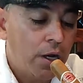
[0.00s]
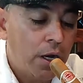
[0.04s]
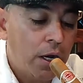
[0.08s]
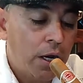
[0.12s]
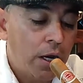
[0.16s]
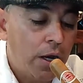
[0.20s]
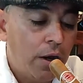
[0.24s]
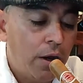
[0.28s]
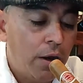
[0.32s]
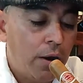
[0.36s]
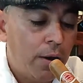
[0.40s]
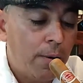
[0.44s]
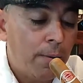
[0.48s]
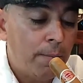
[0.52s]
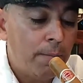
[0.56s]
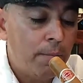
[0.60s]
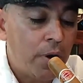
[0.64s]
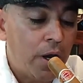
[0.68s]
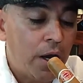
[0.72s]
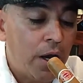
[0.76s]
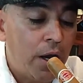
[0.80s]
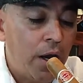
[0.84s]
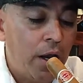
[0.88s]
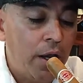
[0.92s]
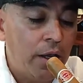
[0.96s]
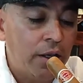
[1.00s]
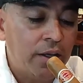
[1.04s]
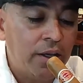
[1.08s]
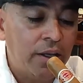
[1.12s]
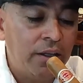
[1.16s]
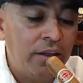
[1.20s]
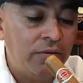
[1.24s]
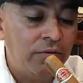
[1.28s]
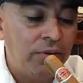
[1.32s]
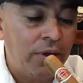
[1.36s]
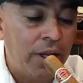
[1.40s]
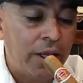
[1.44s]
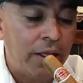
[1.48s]
I
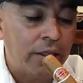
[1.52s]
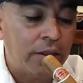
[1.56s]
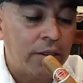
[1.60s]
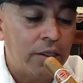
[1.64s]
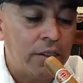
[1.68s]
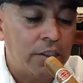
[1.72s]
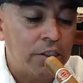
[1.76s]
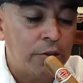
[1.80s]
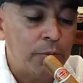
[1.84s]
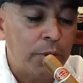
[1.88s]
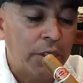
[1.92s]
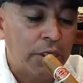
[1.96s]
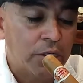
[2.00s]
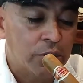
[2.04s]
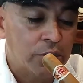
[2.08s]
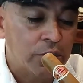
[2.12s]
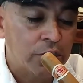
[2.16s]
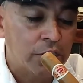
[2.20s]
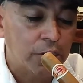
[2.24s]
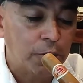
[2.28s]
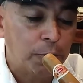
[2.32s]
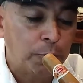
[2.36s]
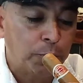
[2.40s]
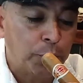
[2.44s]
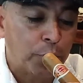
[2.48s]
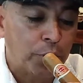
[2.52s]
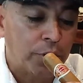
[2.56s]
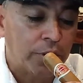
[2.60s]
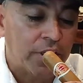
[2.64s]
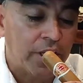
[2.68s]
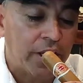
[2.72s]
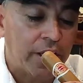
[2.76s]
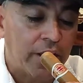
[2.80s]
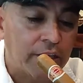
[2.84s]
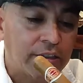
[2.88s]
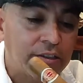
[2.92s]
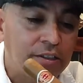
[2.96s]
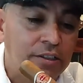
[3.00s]
kind of like this because this
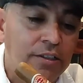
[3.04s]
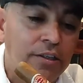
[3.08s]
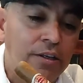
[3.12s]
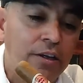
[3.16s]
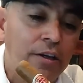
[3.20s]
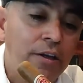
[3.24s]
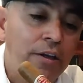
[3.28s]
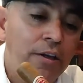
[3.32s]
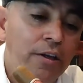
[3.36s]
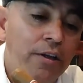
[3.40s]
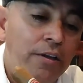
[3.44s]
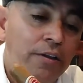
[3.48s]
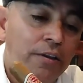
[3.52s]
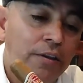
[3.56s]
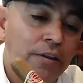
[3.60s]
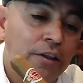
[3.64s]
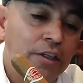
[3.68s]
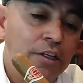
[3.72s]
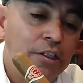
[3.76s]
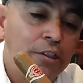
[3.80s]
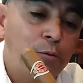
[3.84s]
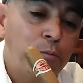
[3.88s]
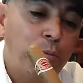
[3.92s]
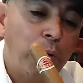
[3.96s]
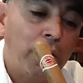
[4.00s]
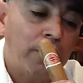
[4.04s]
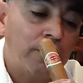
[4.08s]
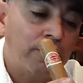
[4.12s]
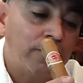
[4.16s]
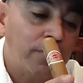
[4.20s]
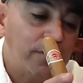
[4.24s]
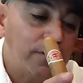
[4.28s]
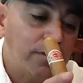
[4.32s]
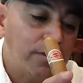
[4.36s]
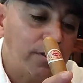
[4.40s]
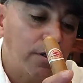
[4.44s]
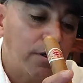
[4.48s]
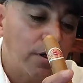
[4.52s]
protects this part of
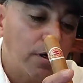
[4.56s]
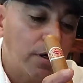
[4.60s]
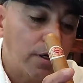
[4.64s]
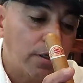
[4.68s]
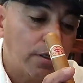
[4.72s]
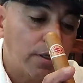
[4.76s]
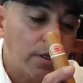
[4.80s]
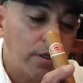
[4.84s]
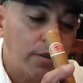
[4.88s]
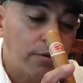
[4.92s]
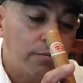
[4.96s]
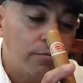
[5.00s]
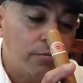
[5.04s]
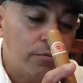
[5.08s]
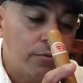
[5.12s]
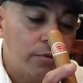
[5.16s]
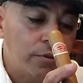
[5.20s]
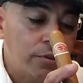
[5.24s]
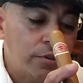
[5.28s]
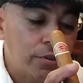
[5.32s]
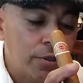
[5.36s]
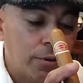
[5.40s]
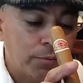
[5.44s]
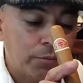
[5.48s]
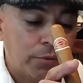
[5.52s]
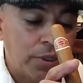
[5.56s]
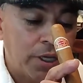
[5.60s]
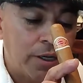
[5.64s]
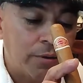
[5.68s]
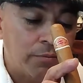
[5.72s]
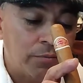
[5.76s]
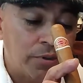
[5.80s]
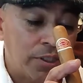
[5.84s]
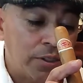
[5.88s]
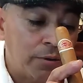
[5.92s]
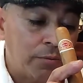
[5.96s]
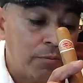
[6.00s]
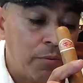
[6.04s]
the cigar that
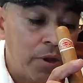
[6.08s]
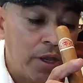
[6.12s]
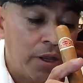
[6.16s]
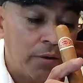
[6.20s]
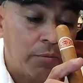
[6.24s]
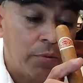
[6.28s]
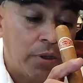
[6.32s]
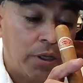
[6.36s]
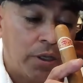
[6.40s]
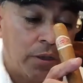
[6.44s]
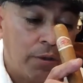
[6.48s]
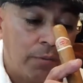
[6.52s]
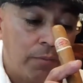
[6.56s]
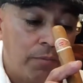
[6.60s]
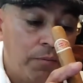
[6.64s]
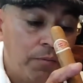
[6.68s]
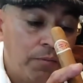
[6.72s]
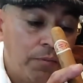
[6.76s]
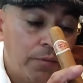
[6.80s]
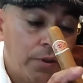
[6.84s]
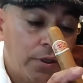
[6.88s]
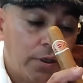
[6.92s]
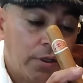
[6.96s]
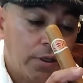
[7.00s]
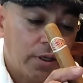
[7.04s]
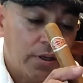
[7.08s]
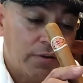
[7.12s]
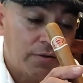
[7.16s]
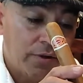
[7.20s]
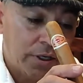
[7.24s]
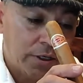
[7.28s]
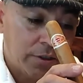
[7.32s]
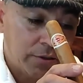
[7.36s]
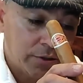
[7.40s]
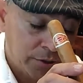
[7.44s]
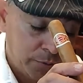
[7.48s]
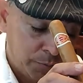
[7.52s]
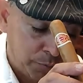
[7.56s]
sometimes it might be
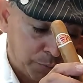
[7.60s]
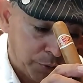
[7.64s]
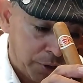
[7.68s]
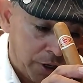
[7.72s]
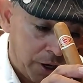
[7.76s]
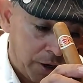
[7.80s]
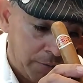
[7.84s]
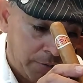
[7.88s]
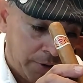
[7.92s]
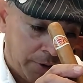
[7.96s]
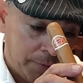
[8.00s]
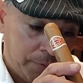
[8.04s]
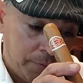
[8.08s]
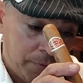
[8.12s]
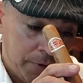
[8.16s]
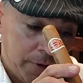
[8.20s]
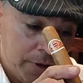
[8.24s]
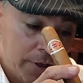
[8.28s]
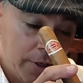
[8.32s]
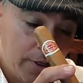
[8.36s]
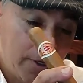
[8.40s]
giving us a problem.